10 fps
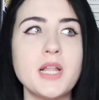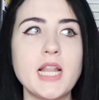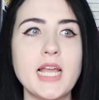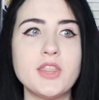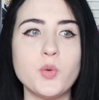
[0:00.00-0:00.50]
but
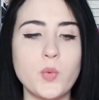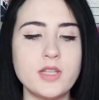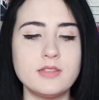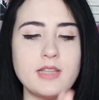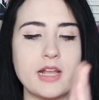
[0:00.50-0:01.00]
like the
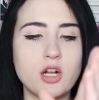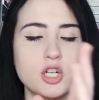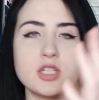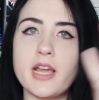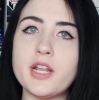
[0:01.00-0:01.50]
ones that
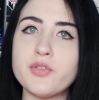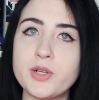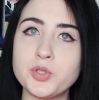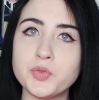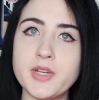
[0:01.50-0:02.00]
are tight
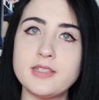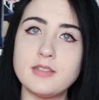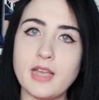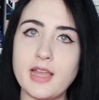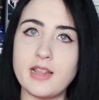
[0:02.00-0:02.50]
around your
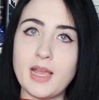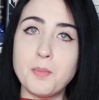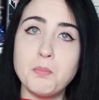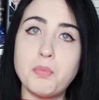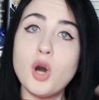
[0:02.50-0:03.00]
wrist and
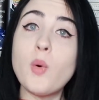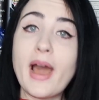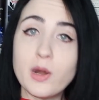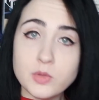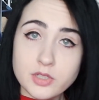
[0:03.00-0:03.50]
like bow
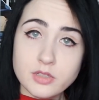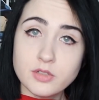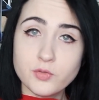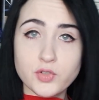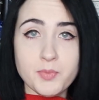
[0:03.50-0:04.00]
out
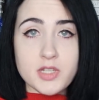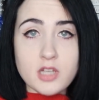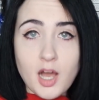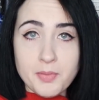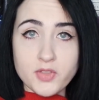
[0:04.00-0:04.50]
from the
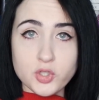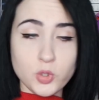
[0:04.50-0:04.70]
top of the